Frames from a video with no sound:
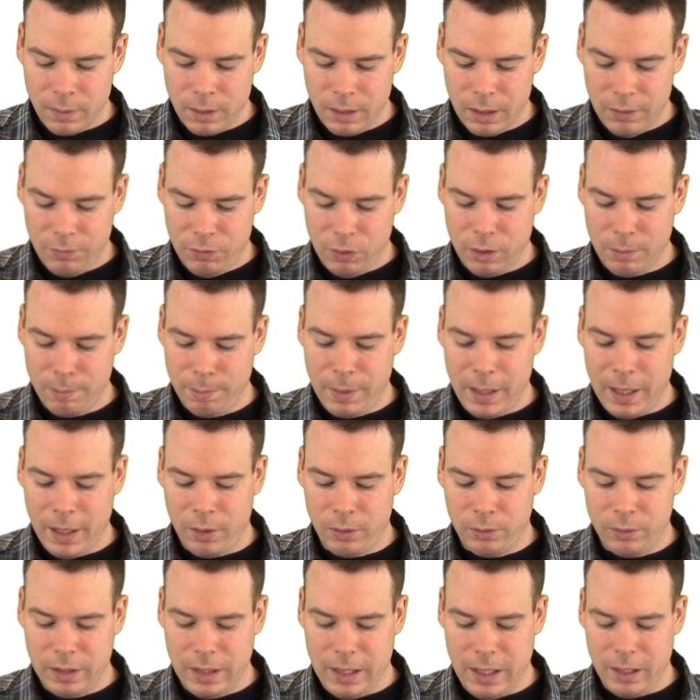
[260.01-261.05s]
if you can
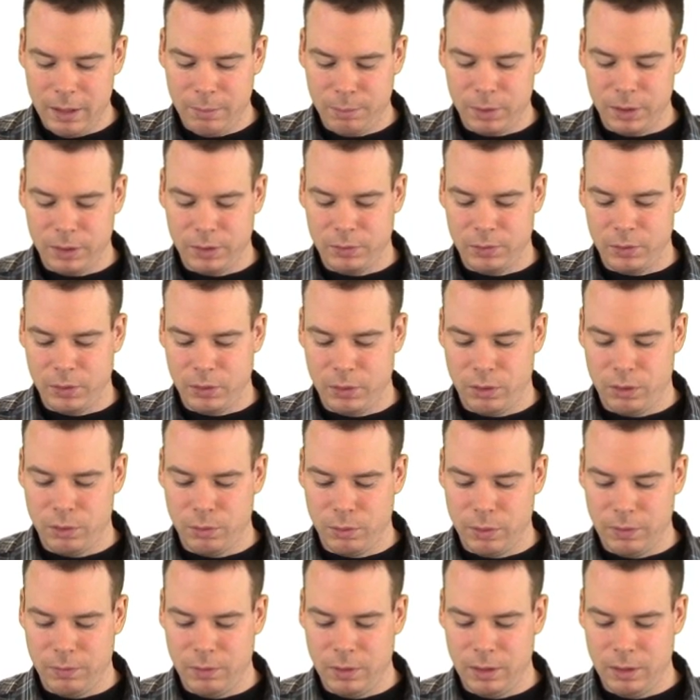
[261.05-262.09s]
bound the n plus first
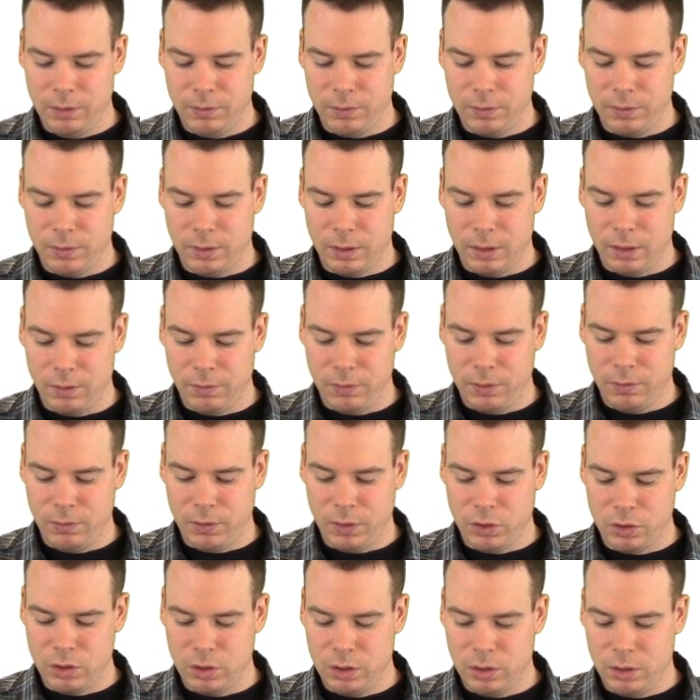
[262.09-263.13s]
derivative of the
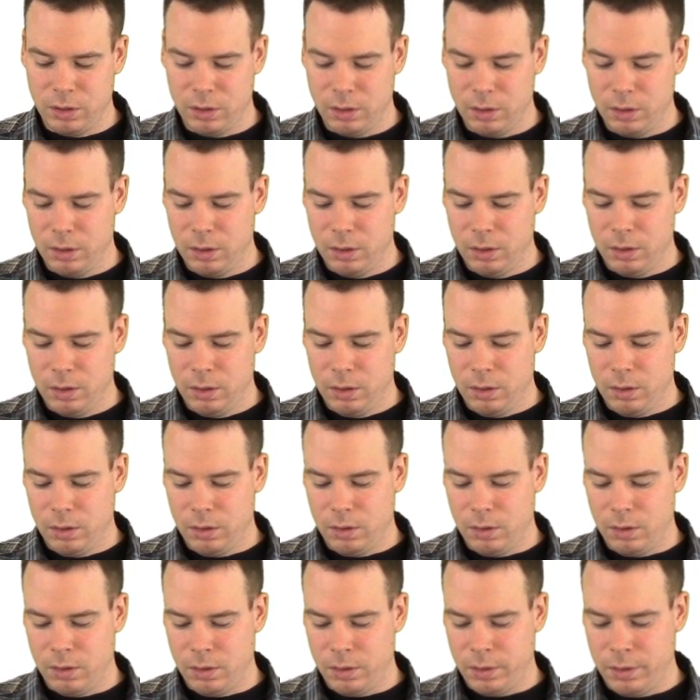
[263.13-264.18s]
function
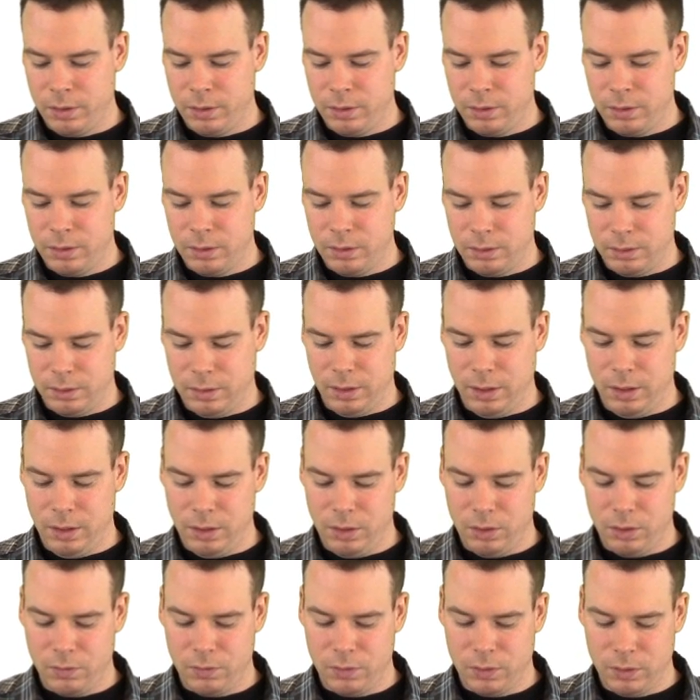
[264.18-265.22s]
on an
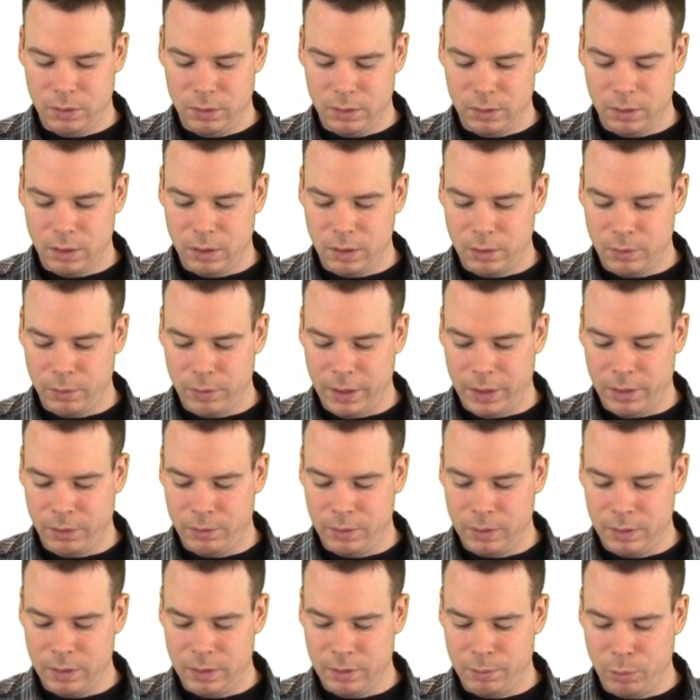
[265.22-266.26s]
interval around
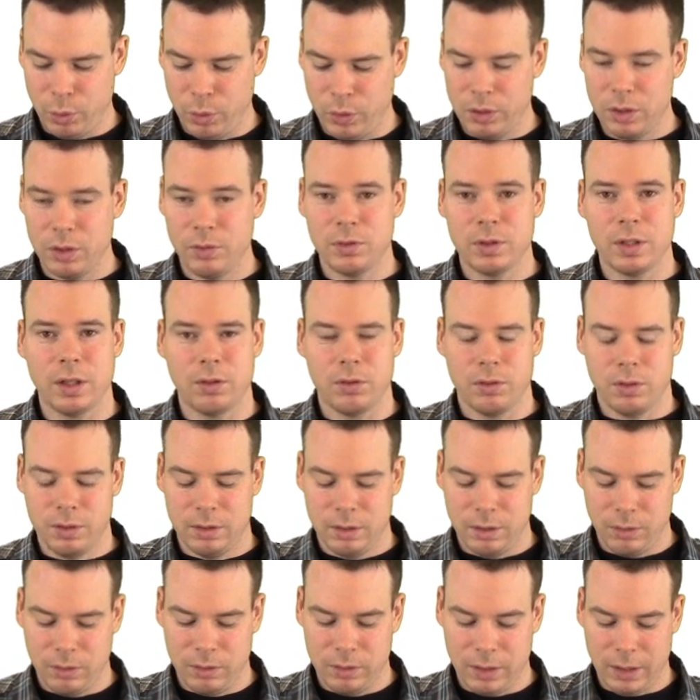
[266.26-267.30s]
the point you've centered the
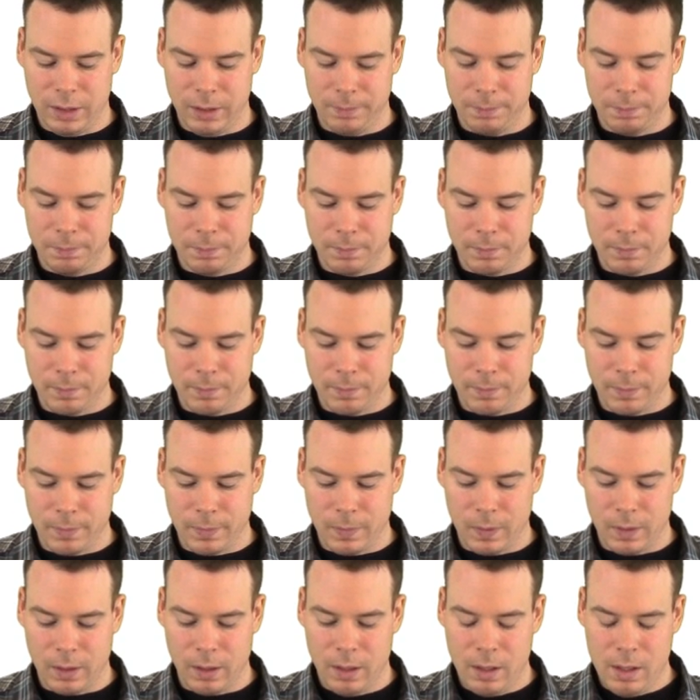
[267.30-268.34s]
series at.
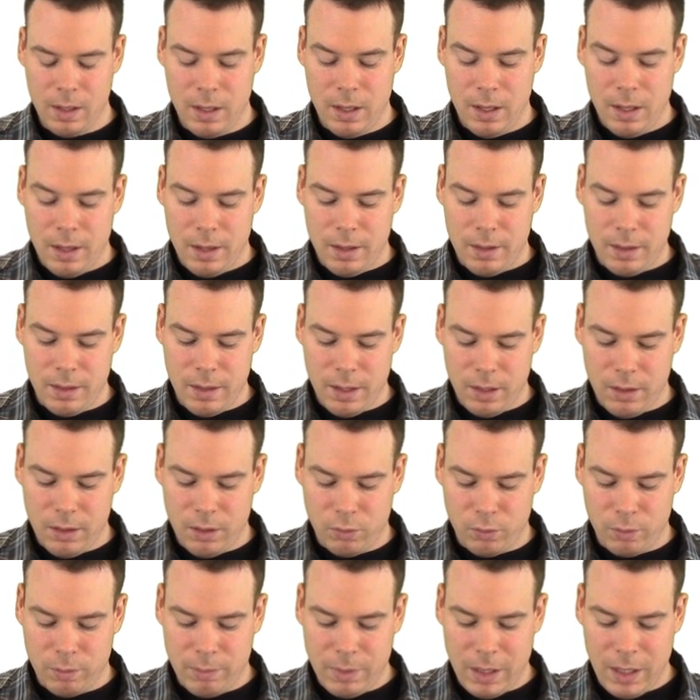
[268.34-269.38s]
Then the
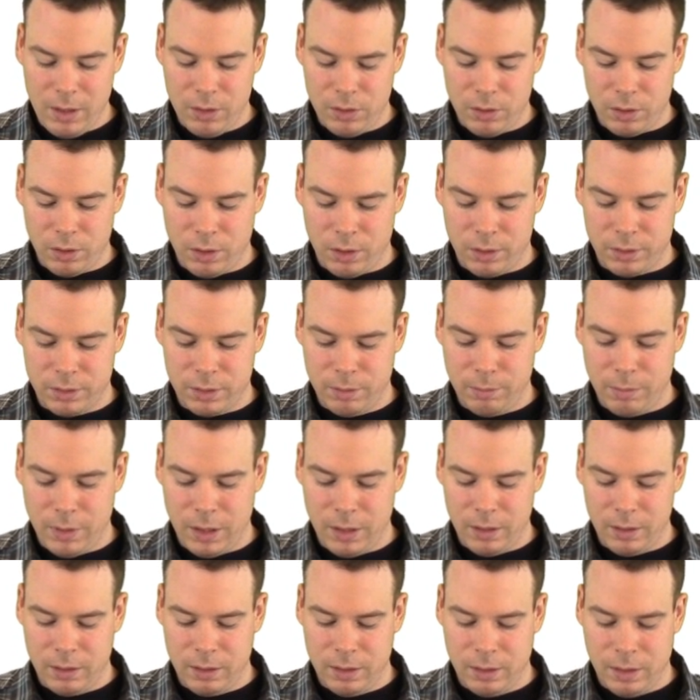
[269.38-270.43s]
remainder, r sub
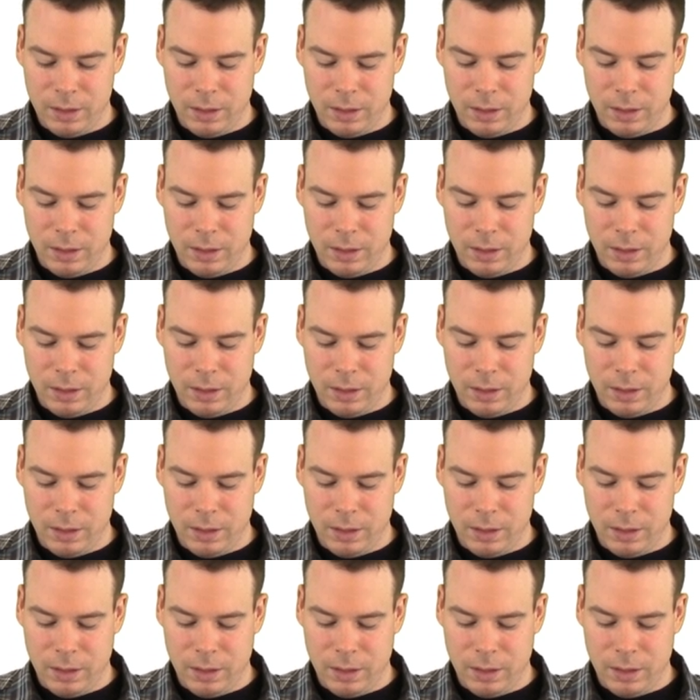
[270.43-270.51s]
n,